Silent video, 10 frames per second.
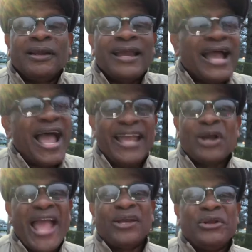I ain't
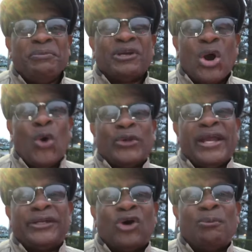gonna even go on
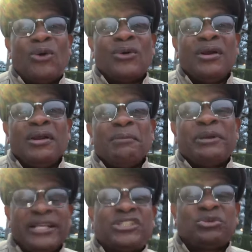that no more. But
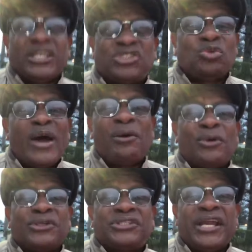this is what I
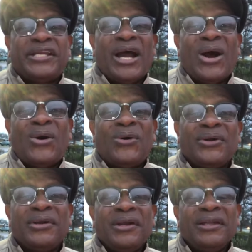want to say, y'all.
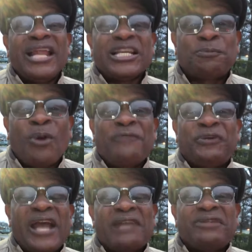Let's pray
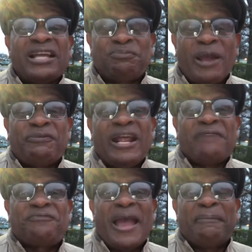for that. Let's pray for
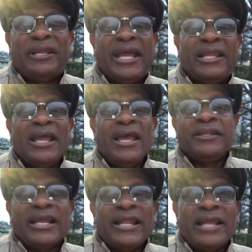that family
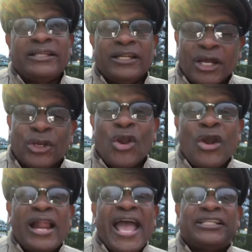that little
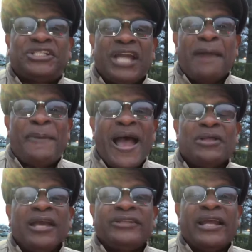girl had to jump
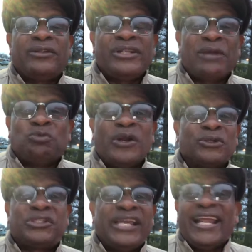out that
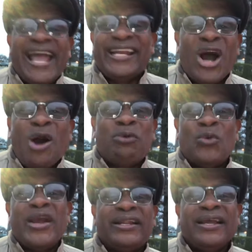window. See, it ain't over
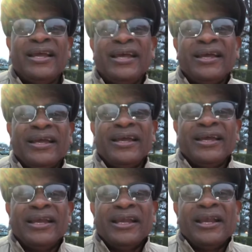with,
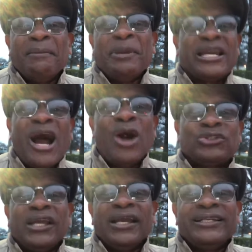
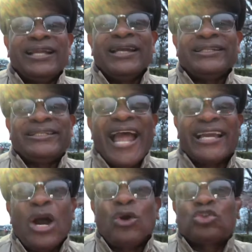because
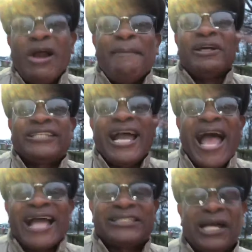that gonna
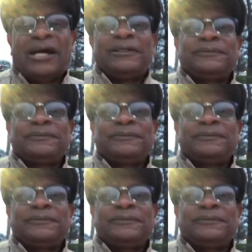traumatize her.